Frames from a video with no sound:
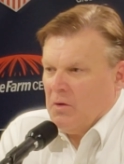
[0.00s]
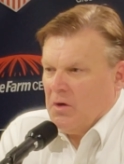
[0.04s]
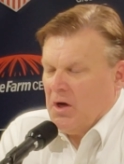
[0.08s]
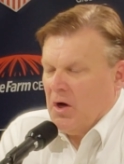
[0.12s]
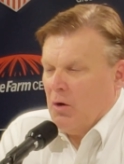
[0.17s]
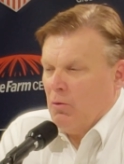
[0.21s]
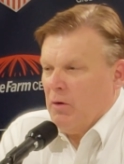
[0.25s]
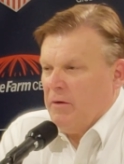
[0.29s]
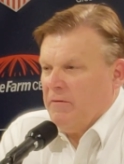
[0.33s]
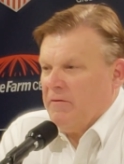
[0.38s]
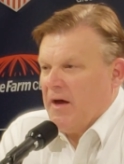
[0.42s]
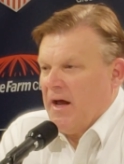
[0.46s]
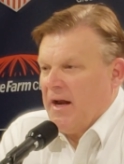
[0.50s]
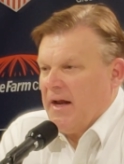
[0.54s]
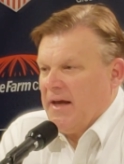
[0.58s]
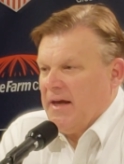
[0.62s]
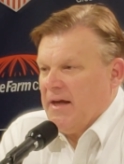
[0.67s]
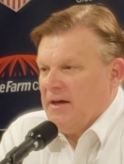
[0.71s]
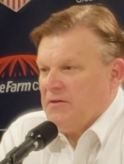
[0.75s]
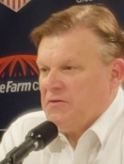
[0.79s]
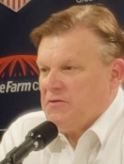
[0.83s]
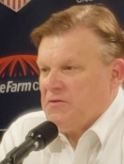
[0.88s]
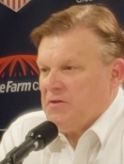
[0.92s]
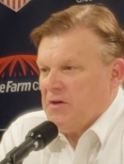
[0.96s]
But, we've got to
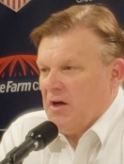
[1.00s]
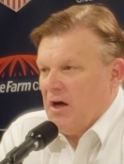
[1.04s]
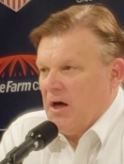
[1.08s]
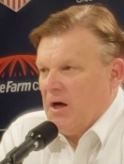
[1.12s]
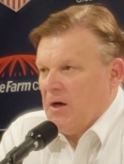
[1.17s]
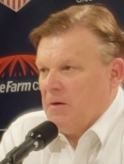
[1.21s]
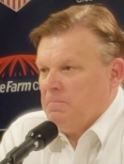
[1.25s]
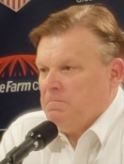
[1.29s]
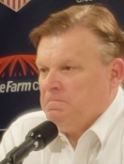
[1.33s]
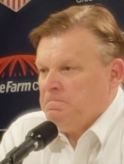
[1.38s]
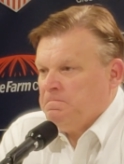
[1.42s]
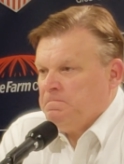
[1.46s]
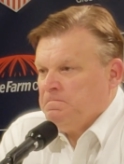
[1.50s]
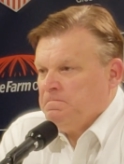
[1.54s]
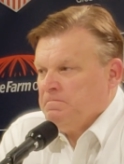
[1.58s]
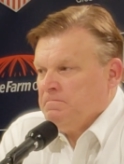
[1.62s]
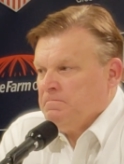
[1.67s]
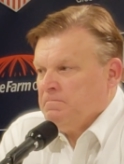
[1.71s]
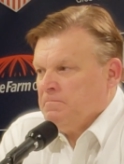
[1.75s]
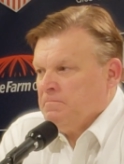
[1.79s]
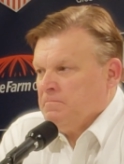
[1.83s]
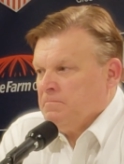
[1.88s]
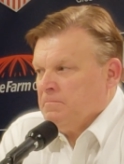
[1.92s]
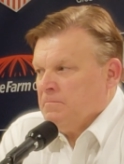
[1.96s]
get some
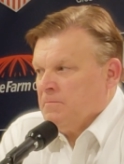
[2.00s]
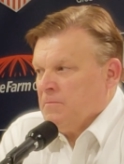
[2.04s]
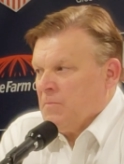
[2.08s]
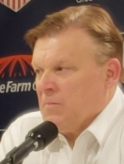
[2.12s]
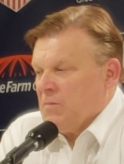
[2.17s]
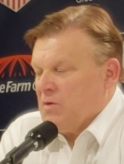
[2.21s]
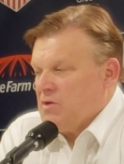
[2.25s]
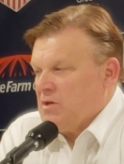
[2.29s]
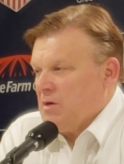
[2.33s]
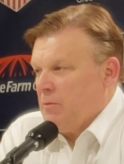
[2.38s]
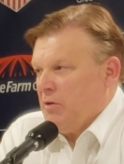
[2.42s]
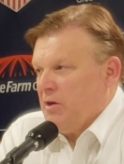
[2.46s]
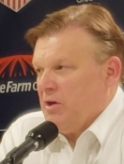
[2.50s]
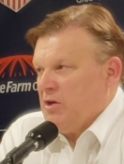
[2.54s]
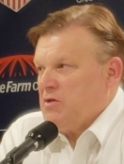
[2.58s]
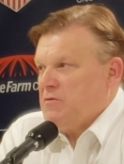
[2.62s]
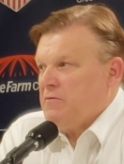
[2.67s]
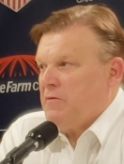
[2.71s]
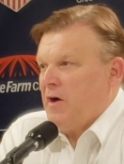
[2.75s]
of these